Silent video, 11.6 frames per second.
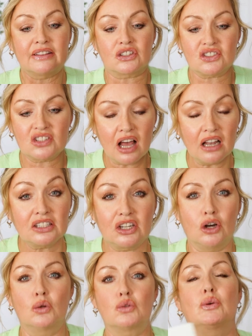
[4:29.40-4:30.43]
They're solid
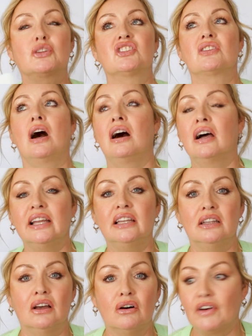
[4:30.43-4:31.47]
gold, which is I
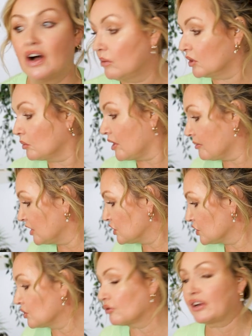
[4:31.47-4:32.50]
love. I want to wear my
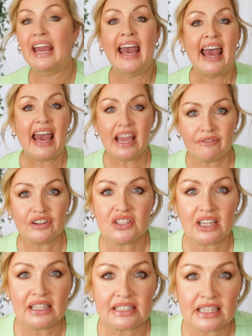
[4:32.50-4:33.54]
jewelry every
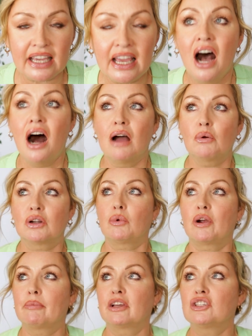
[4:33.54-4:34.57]
single day. I want to
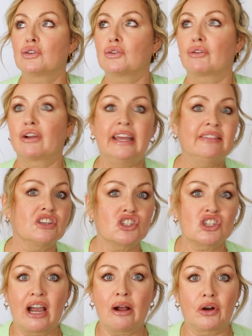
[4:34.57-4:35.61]
wear my jewelry in the
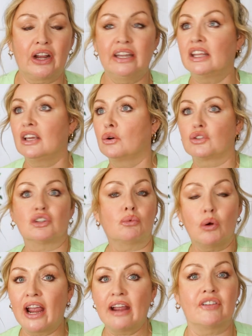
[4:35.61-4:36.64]
shower, in the ocean,
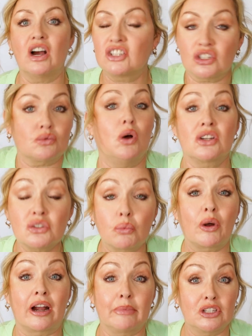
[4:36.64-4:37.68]
wherever. I just want to
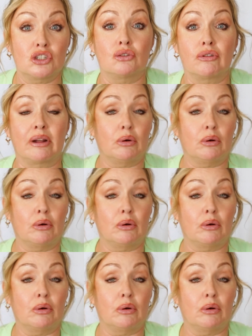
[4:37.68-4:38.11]
wear my jewelry.